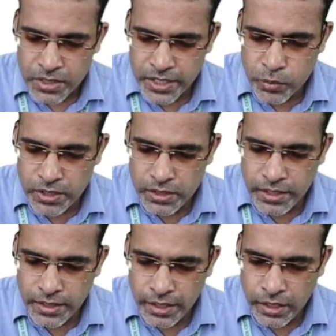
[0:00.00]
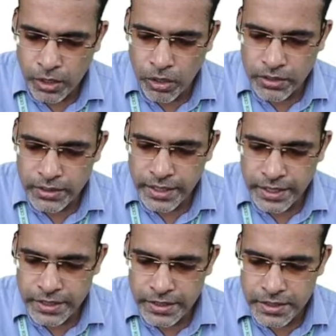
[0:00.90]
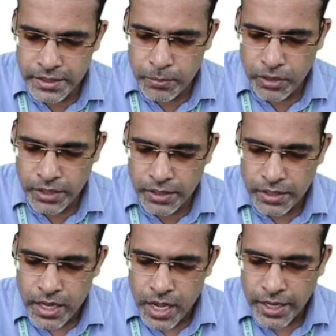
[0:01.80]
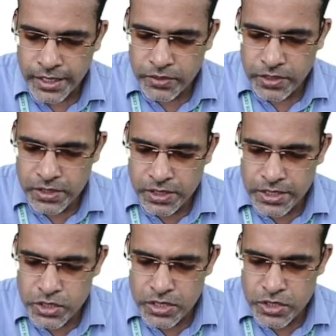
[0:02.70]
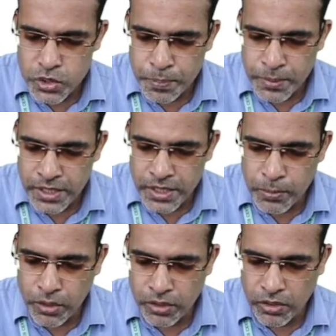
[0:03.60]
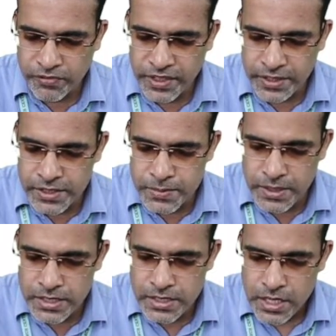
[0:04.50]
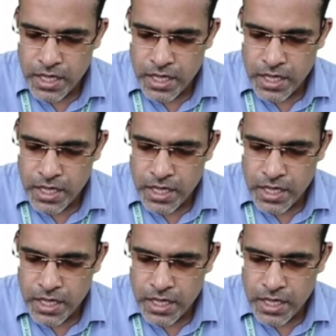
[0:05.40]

that will run along the anterior border and it will reach the superior border of the isthmus.